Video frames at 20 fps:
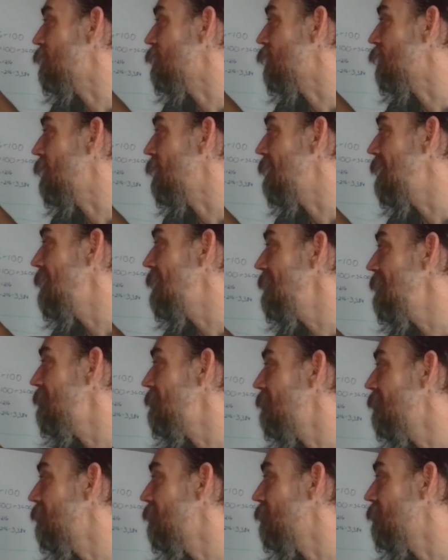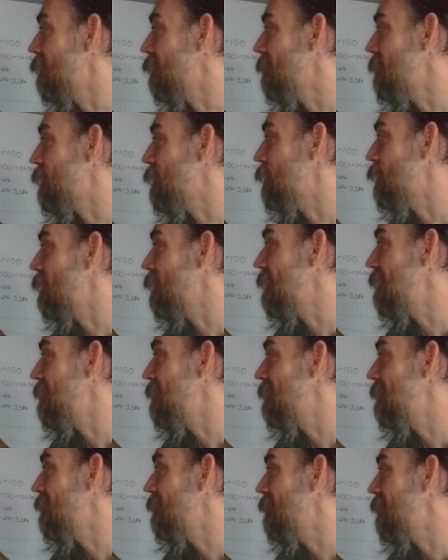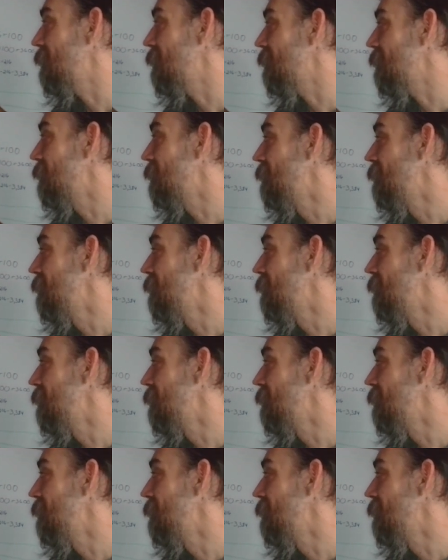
28. Drop your 28 down here.